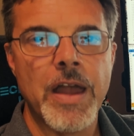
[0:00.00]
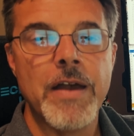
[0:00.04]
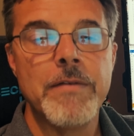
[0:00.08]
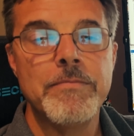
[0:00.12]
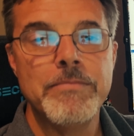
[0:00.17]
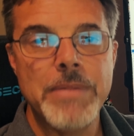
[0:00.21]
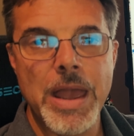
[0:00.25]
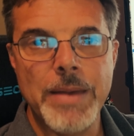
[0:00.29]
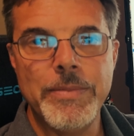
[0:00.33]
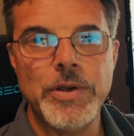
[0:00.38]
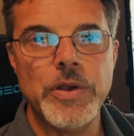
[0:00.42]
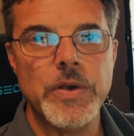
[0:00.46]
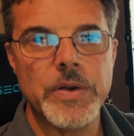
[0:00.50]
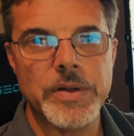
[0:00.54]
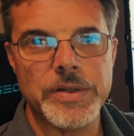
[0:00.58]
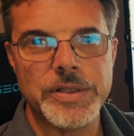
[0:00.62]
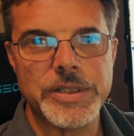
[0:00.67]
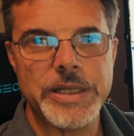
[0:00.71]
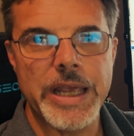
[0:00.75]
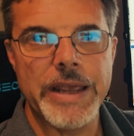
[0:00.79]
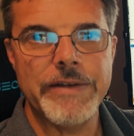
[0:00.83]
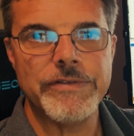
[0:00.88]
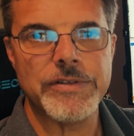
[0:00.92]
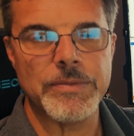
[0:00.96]
Maybe you can
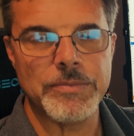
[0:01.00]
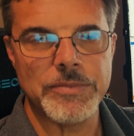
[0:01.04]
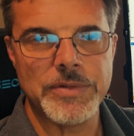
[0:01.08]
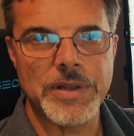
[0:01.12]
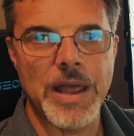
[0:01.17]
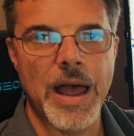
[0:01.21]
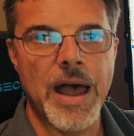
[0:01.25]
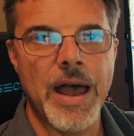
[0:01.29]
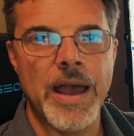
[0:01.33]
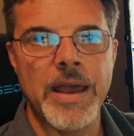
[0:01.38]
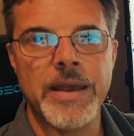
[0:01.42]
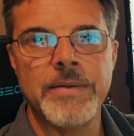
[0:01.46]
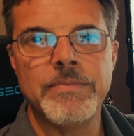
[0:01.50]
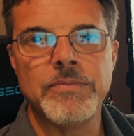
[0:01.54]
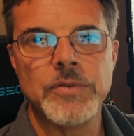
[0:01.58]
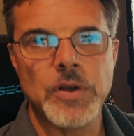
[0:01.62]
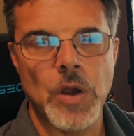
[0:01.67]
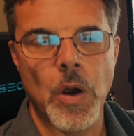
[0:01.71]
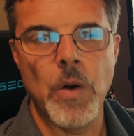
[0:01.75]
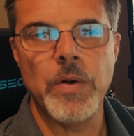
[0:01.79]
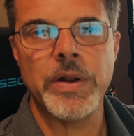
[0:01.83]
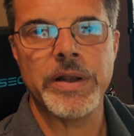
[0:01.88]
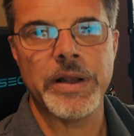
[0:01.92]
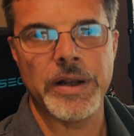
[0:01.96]
save some time,
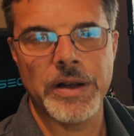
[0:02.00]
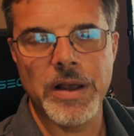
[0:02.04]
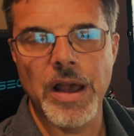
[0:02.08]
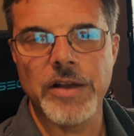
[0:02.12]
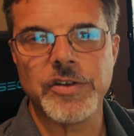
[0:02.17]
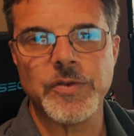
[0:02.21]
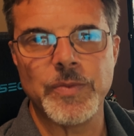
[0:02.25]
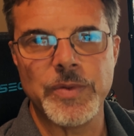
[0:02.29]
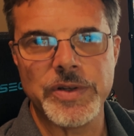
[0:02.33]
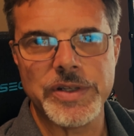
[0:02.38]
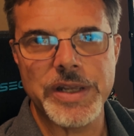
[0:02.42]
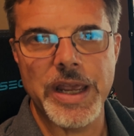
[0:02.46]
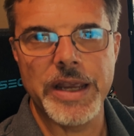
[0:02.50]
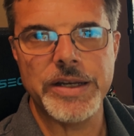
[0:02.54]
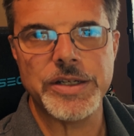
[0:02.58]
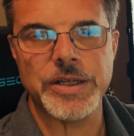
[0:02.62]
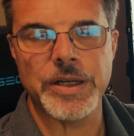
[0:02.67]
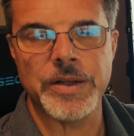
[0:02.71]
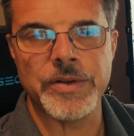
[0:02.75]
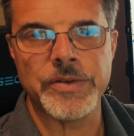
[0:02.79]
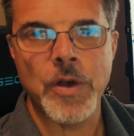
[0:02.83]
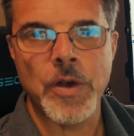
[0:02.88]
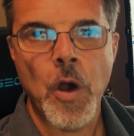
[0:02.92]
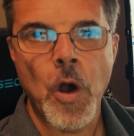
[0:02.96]
coding, and
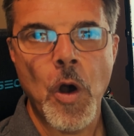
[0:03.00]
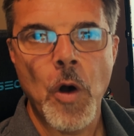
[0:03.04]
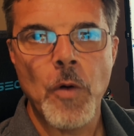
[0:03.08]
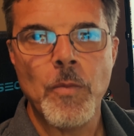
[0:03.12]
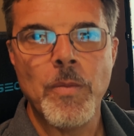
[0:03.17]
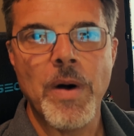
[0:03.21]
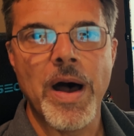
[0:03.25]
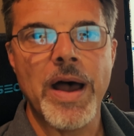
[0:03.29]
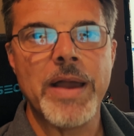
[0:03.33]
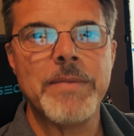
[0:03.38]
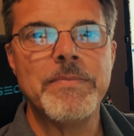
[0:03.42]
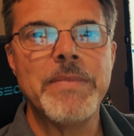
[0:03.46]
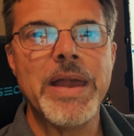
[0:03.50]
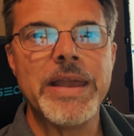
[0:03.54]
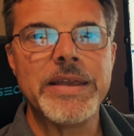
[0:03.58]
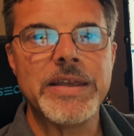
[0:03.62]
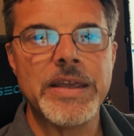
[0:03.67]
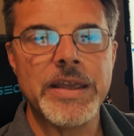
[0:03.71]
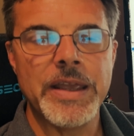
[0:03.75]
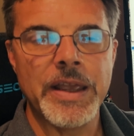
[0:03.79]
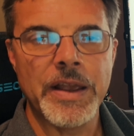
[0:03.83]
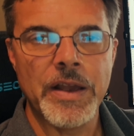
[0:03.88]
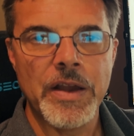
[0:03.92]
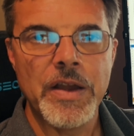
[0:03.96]
customizations by
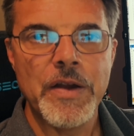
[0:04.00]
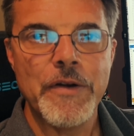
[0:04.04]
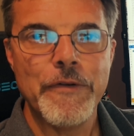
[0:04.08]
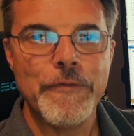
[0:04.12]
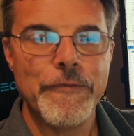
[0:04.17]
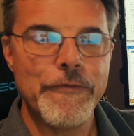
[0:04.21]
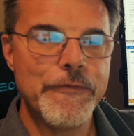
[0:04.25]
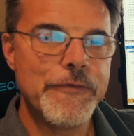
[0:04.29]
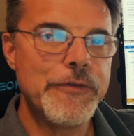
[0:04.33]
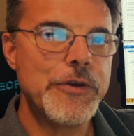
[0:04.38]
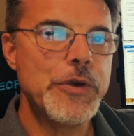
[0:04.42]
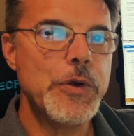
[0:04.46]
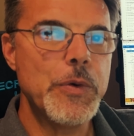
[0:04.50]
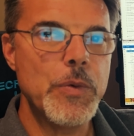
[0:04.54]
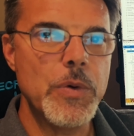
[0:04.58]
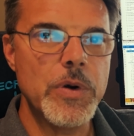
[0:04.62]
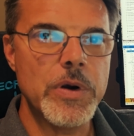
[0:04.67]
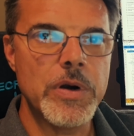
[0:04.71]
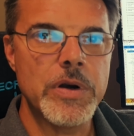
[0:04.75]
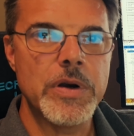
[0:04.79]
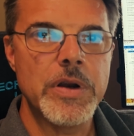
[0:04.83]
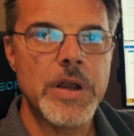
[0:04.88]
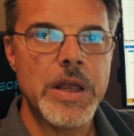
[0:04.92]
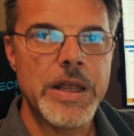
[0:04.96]
making
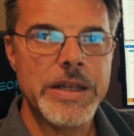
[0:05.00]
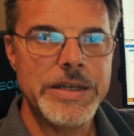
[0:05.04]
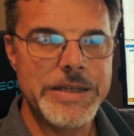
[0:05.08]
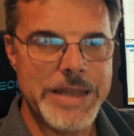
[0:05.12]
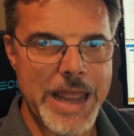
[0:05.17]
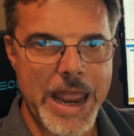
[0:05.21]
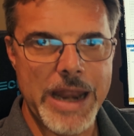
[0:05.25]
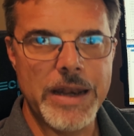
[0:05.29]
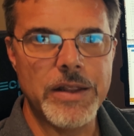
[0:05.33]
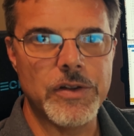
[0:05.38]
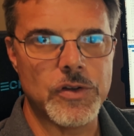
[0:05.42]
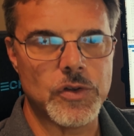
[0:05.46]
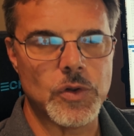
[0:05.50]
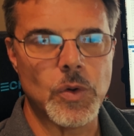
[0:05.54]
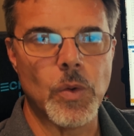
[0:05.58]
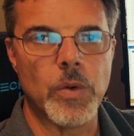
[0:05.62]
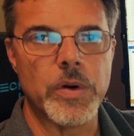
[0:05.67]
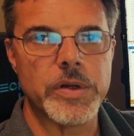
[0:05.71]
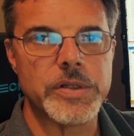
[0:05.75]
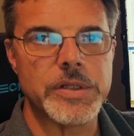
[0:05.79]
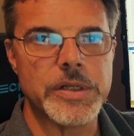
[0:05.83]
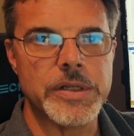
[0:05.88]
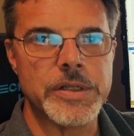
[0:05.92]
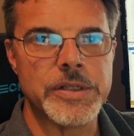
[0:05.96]
fewer data
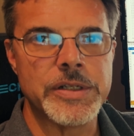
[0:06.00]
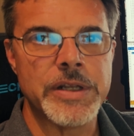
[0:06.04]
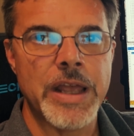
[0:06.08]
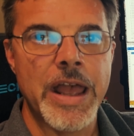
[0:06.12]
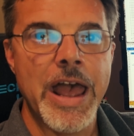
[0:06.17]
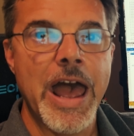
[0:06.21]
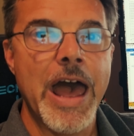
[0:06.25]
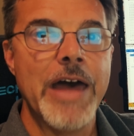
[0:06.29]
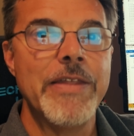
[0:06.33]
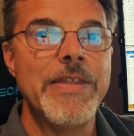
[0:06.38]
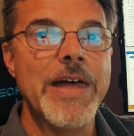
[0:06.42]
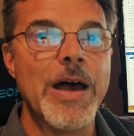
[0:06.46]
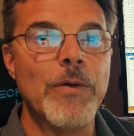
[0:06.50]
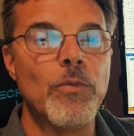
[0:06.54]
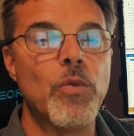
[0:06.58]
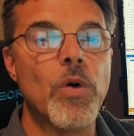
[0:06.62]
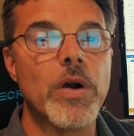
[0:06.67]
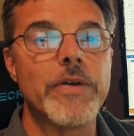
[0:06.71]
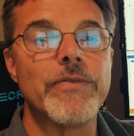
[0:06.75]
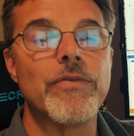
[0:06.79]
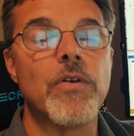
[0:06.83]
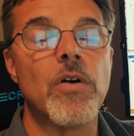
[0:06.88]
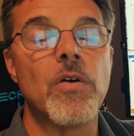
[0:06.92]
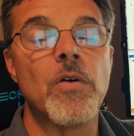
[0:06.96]
sources that work
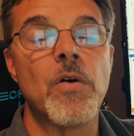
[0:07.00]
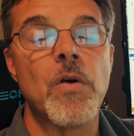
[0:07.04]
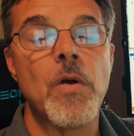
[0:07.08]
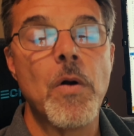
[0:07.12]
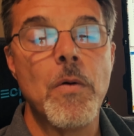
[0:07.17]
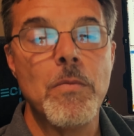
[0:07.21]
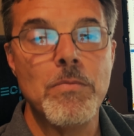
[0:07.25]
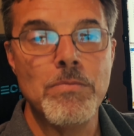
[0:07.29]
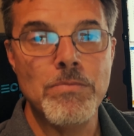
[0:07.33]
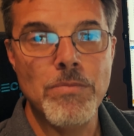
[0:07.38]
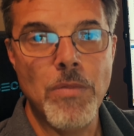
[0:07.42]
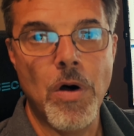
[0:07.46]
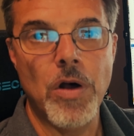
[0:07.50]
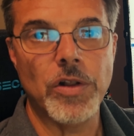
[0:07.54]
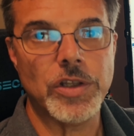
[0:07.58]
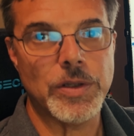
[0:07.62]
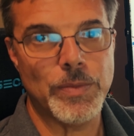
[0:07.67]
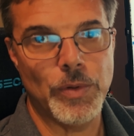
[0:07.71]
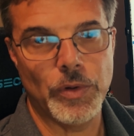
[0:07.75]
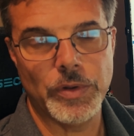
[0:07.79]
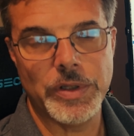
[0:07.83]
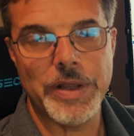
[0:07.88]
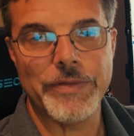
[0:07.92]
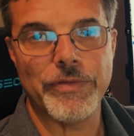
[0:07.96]
for
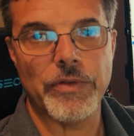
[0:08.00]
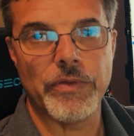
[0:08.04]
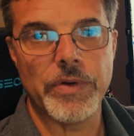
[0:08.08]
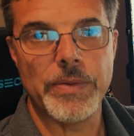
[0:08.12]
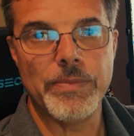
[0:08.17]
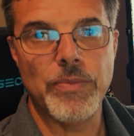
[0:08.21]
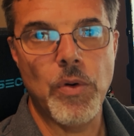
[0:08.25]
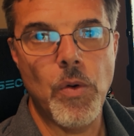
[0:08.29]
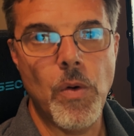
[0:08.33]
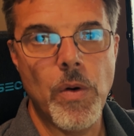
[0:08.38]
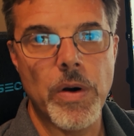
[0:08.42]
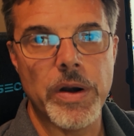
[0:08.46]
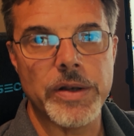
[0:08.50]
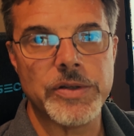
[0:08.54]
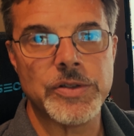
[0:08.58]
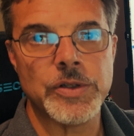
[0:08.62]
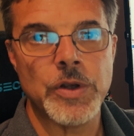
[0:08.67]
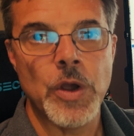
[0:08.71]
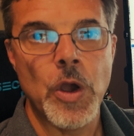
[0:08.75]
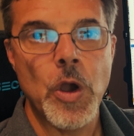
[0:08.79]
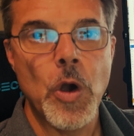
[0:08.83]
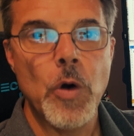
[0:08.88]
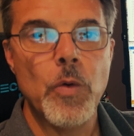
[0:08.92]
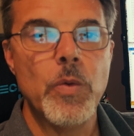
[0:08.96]
multiple different reports,
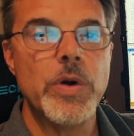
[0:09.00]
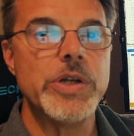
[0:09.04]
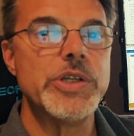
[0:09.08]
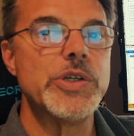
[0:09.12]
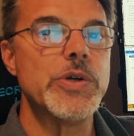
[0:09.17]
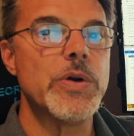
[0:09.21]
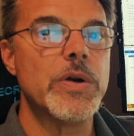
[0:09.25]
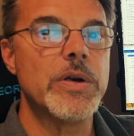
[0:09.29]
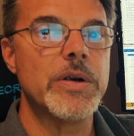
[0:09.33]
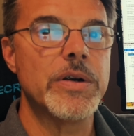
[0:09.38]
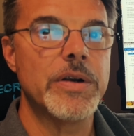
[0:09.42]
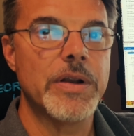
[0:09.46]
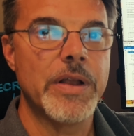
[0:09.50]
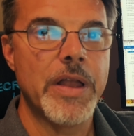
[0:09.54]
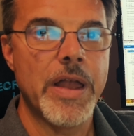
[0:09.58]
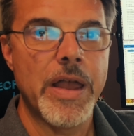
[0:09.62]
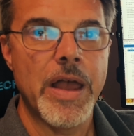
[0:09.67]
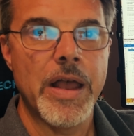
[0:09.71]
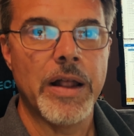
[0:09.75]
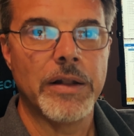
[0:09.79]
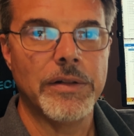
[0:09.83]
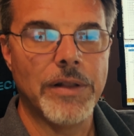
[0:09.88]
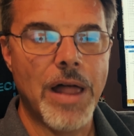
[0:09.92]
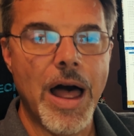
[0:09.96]
which are
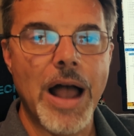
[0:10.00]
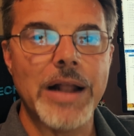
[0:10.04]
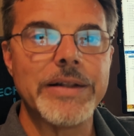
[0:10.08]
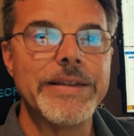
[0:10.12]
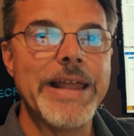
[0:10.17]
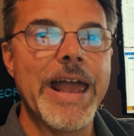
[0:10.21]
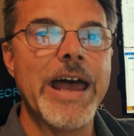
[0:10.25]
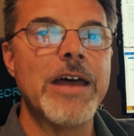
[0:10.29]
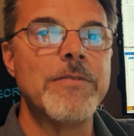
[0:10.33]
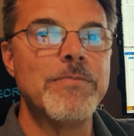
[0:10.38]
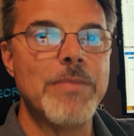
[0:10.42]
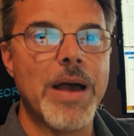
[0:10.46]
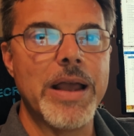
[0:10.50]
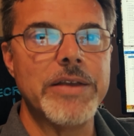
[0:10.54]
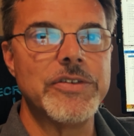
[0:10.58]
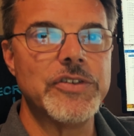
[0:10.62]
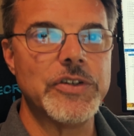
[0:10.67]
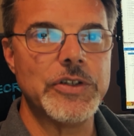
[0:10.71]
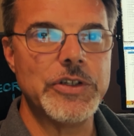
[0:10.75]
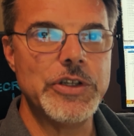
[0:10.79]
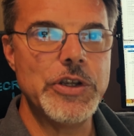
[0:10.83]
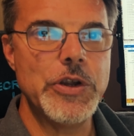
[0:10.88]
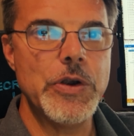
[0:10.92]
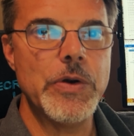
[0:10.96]
locked down by
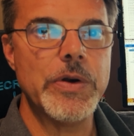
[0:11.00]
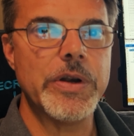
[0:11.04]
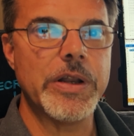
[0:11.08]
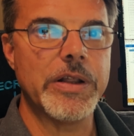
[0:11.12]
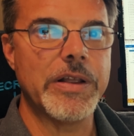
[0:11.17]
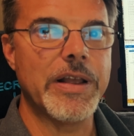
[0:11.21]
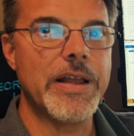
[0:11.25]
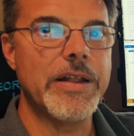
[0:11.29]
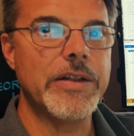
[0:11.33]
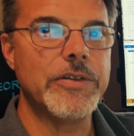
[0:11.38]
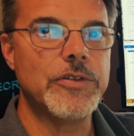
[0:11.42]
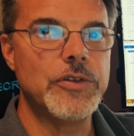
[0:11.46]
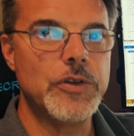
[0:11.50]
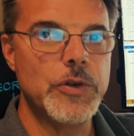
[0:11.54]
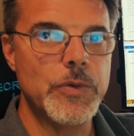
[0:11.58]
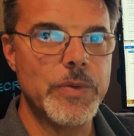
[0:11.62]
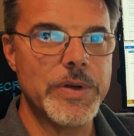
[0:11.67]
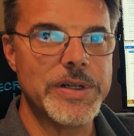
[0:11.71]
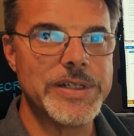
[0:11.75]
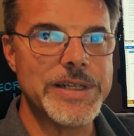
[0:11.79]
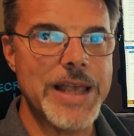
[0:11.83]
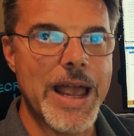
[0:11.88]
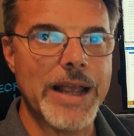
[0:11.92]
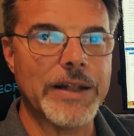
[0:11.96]
security to
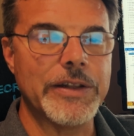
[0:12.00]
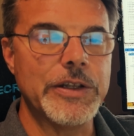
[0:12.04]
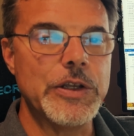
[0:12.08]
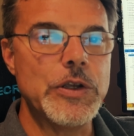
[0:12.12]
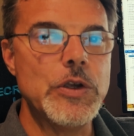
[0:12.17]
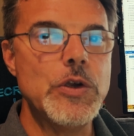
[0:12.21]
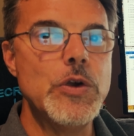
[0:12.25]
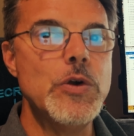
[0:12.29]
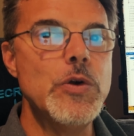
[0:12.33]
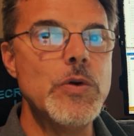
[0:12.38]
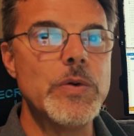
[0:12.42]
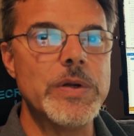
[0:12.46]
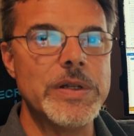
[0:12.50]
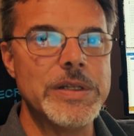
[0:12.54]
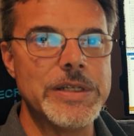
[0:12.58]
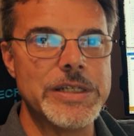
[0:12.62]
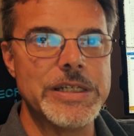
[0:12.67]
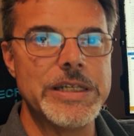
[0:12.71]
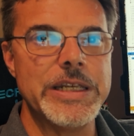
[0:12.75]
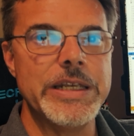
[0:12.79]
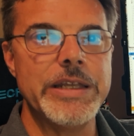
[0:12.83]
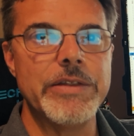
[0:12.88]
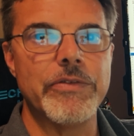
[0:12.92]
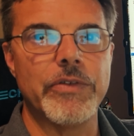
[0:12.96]
exactly who can
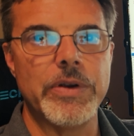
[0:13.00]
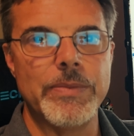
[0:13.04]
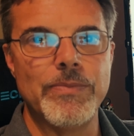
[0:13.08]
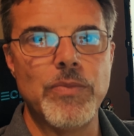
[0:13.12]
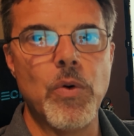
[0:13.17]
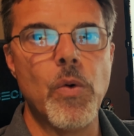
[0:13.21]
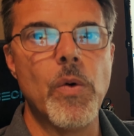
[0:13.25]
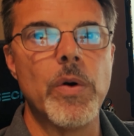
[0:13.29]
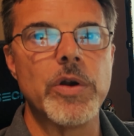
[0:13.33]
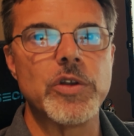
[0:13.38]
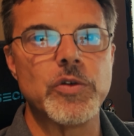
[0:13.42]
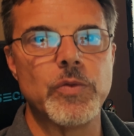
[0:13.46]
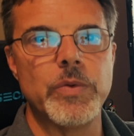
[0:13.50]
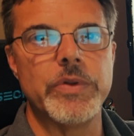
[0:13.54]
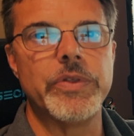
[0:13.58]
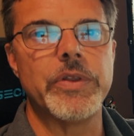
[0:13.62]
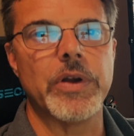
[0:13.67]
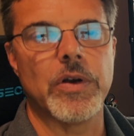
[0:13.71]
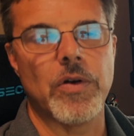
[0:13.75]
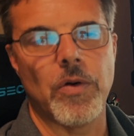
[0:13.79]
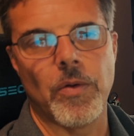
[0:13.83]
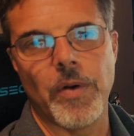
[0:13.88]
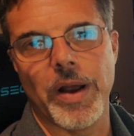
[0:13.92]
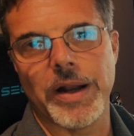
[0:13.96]
see the reports with the
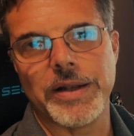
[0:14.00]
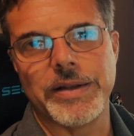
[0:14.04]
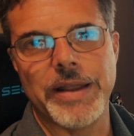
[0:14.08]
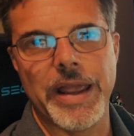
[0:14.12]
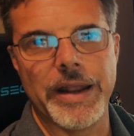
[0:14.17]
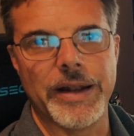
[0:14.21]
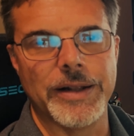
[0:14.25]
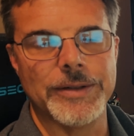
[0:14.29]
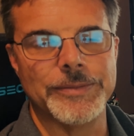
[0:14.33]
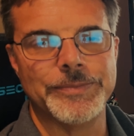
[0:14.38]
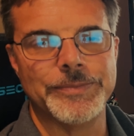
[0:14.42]
correct data.